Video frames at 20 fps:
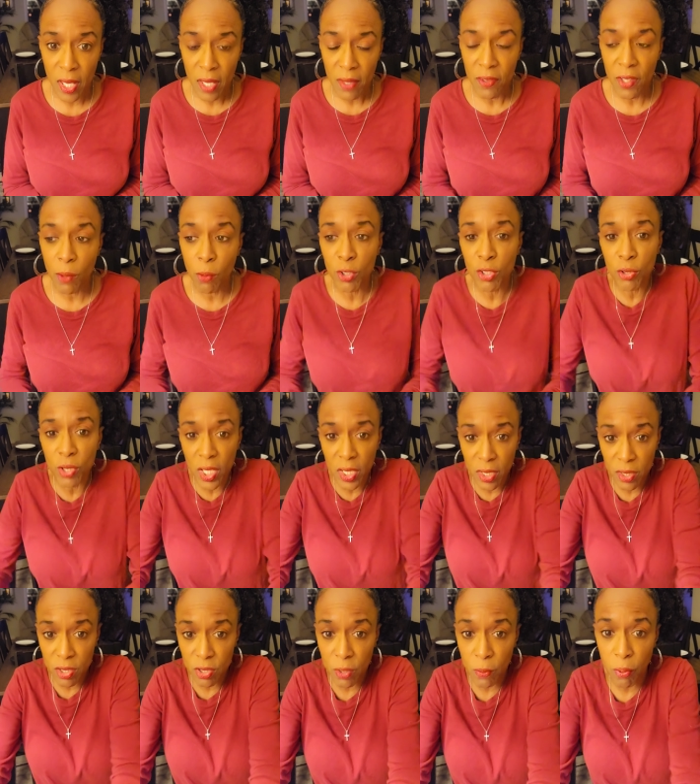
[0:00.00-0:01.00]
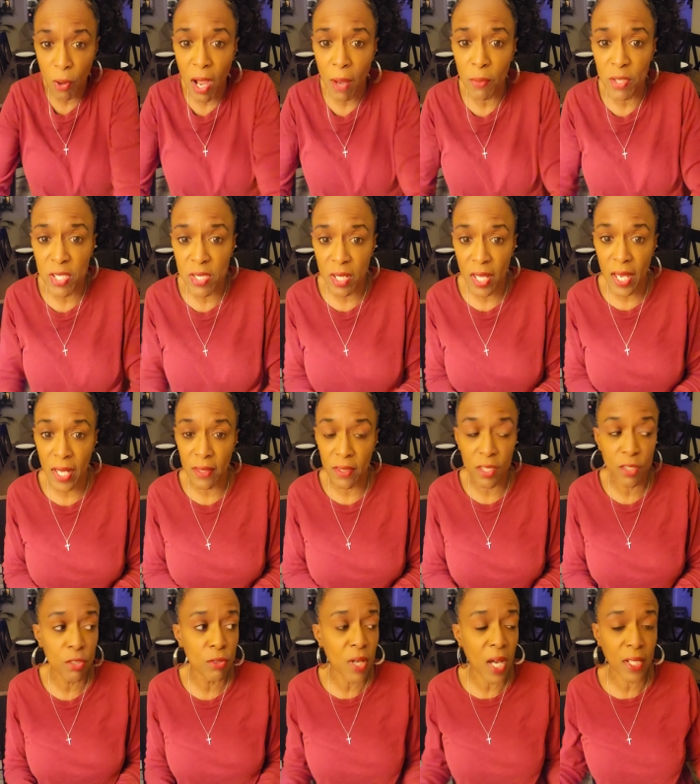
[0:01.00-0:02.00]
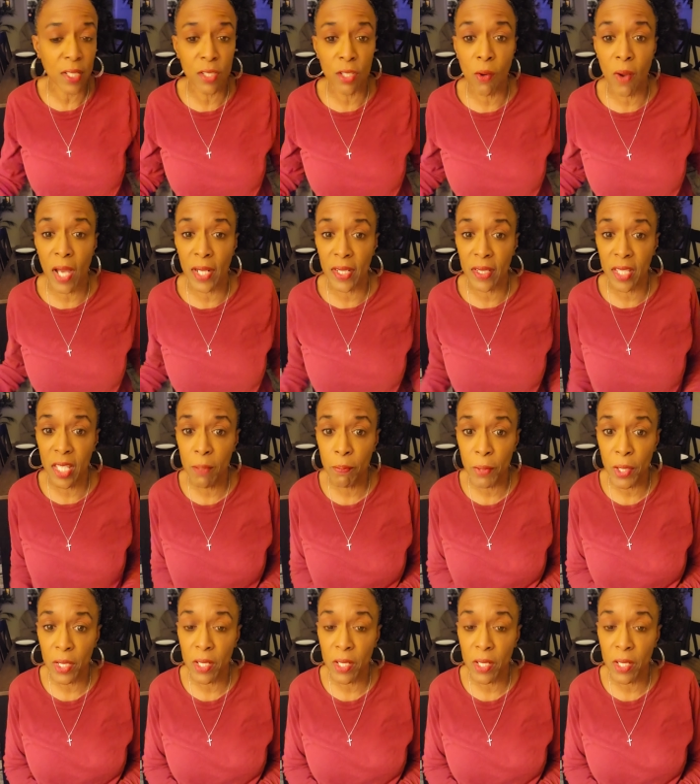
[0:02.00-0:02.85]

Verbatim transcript: Then when you get into the promised land, then you got to know how to keep it.